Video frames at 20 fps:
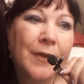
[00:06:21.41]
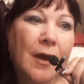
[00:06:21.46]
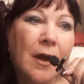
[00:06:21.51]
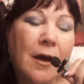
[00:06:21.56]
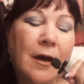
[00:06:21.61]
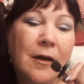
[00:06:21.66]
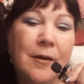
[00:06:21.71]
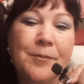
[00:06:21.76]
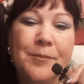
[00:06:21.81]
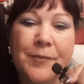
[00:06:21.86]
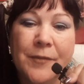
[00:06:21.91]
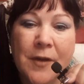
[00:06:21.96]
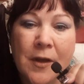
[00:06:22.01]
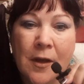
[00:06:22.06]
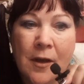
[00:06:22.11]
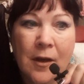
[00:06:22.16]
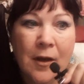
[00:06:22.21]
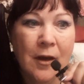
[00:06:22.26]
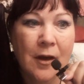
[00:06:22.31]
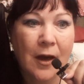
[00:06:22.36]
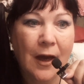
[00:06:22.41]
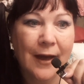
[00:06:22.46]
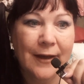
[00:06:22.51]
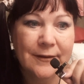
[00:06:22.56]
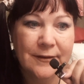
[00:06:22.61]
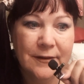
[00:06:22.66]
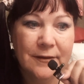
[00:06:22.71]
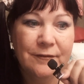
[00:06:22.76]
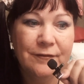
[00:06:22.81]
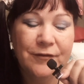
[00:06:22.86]
I
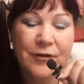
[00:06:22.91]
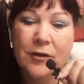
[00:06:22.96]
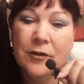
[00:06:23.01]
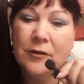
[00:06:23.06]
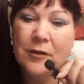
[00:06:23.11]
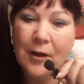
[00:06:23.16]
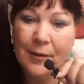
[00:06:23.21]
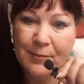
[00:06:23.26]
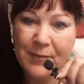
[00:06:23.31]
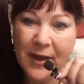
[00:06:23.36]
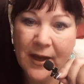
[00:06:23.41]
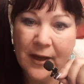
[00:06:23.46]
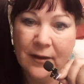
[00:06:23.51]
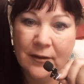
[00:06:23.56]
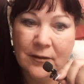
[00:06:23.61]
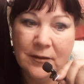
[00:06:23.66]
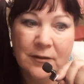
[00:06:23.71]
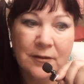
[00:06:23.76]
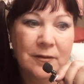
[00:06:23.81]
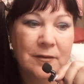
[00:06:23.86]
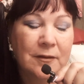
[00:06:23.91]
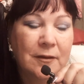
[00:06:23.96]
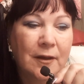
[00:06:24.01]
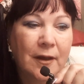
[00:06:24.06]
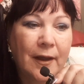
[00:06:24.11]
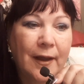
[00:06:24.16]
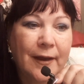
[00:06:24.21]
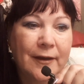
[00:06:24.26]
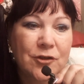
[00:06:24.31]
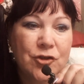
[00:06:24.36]
did feel a male.
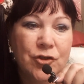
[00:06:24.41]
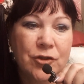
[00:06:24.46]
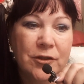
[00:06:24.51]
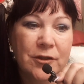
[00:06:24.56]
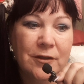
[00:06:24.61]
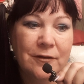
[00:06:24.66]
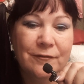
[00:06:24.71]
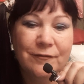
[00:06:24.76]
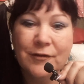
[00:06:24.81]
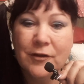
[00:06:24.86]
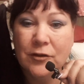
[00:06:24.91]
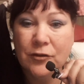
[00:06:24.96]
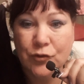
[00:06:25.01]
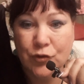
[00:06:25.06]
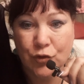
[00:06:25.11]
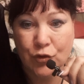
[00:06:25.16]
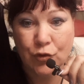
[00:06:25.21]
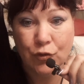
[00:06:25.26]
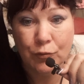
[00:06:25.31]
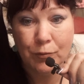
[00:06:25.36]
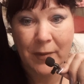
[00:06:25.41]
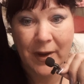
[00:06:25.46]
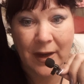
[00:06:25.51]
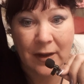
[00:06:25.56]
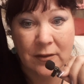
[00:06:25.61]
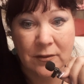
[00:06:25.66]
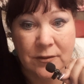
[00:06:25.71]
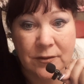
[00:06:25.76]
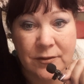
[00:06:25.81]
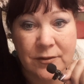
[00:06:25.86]
I actually feel two
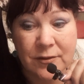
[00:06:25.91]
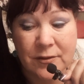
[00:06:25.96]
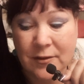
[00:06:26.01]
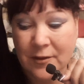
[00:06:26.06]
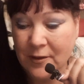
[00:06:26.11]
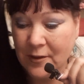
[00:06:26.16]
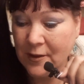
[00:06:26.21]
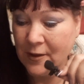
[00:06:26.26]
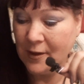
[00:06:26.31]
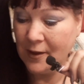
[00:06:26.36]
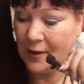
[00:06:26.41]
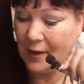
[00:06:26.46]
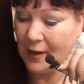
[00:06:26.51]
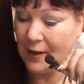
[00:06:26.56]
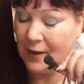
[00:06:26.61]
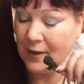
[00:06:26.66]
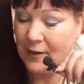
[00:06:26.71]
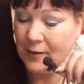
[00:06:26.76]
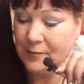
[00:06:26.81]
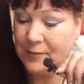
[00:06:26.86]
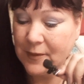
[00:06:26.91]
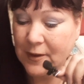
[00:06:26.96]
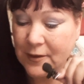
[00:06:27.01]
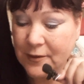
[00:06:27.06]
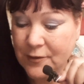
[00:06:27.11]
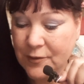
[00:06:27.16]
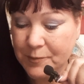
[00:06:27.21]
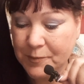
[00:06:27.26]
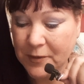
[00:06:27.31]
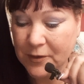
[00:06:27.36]
males,
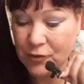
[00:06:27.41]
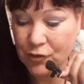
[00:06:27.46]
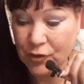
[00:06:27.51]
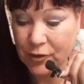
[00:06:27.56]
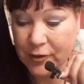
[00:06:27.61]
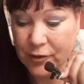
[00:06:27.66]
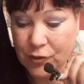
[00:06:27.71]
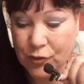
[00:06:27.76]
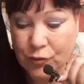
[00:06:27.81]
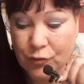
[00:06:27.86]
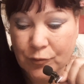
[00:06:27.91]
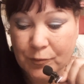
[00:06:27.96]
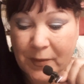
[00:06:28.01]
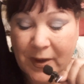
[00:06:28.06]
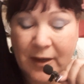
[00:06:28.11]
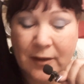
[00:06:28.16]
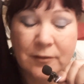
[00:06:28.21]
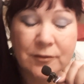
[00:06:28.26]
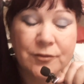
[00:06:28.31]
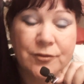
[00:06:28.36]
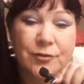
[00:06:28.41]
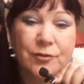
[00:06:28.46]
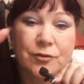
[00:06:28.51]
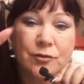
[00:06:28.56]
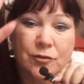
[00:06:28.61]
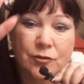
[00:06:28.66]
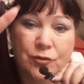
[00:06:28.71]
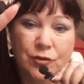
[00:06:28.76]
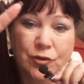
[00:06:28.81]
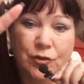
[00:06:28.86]
especially two males
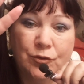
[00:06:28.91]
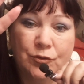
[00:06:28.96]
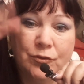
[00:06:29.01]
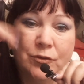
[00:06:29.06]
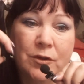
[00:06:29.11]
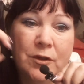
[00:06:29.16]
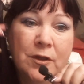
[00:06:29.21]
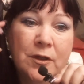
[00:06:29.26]
too.